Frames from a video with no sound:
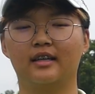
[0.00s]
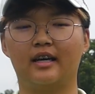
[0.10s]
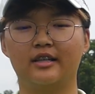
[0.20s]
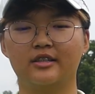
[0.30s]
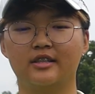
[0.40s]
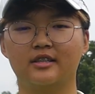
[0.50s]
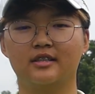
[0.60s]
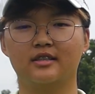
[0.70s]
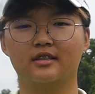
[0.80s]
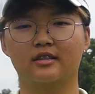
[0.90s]
I
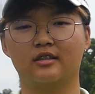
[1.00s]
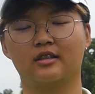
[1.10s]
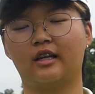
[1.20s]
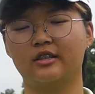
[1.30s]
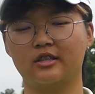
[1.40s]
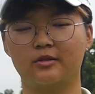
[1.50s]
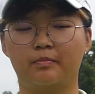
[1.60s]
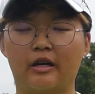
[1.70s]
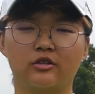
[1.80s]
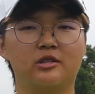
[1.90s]
just I just
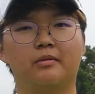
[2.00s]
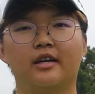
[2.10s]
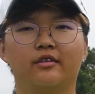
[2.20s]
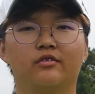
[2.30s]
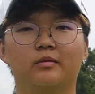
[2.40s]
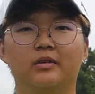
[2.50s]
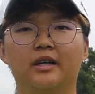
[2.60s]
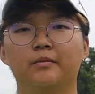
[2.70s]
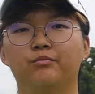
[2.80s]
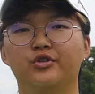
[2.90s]
bounced back from
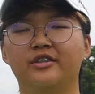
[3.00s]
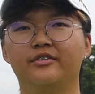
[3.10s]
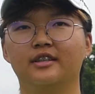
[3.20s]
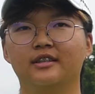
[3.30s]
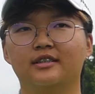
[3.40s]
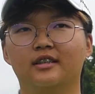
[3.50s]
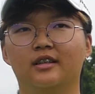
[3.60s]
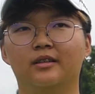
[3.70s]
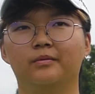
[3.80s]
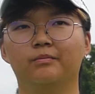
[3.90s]
my previous
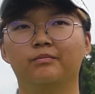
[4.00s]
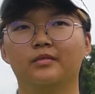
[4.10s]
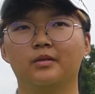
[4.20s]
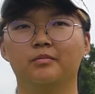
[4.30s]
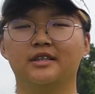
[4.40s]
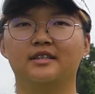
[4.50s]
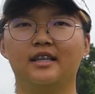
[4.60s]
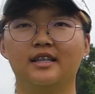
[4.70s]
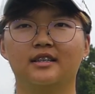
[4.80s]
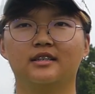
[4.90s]
um,
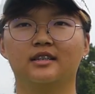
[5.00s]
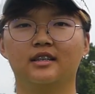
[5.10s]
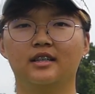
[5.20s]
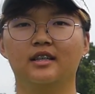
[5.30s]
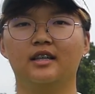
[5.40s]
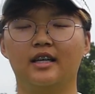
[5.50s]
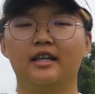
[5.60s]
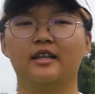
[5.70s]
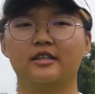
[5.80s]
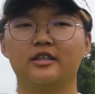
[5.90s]
mistakes
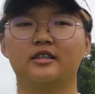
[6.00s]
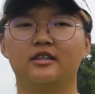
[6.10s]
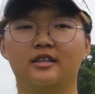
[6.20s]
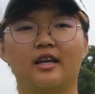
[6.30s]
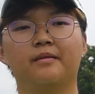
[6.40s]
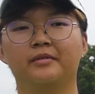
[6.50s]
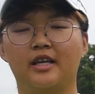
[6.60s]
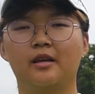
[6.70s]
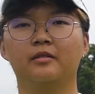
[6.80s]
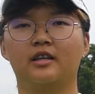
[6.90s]
and I just kept
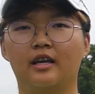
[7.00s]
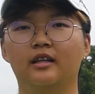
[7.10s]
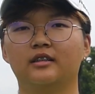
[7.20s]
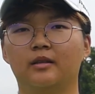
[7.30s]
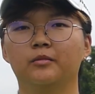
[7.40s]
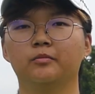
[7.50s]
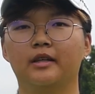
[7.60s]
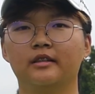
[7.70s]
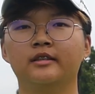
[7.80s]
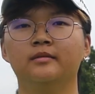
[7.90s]
gaining some
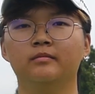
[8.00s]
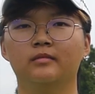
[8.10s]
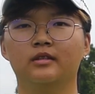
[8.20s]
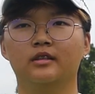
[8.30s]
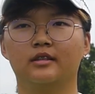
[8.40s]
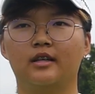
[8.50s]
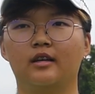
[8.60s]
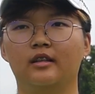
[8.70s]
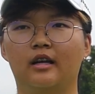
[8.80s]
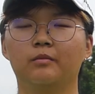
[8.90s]
momentum that
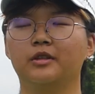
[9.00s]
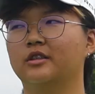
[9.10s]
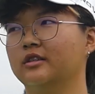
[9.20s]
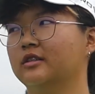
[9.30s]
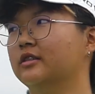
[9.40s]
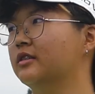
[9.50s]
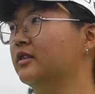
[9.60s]
allowed me to